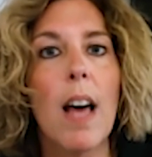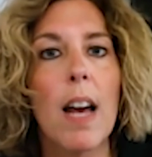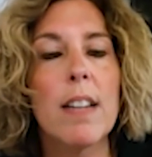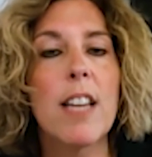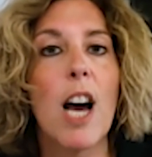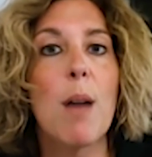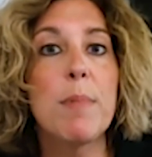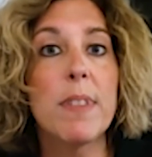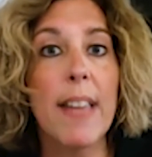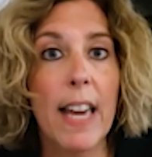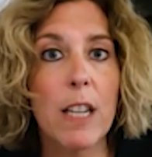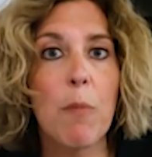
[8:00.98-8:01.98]
a lot of times
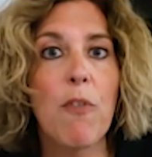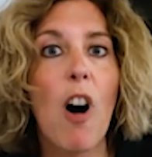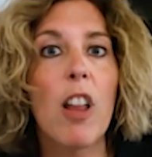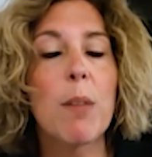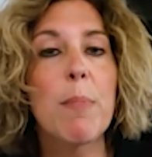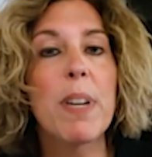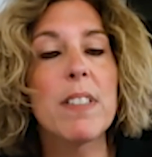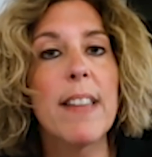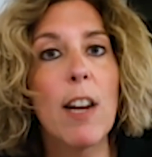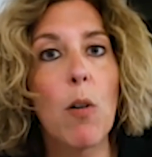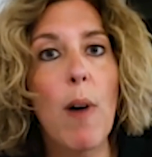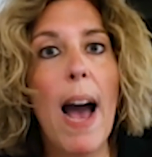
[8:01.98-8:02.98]
they end up falling because
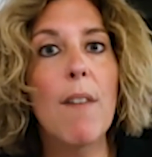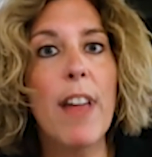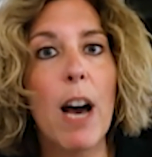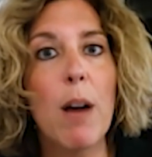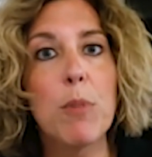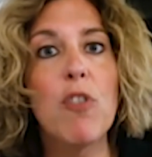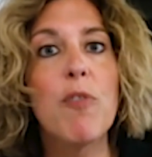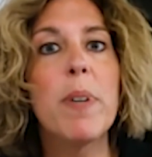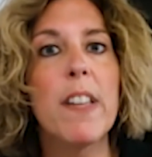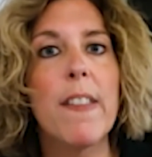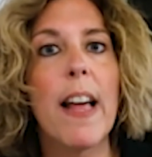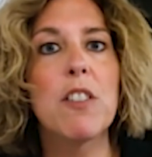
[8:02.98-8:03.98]
they don't have that
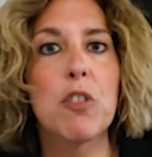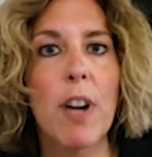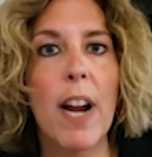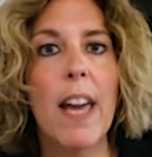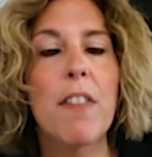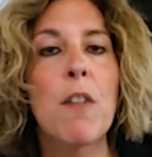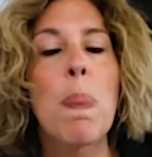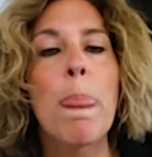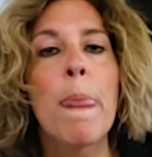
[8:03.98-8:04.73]
movement and that strength.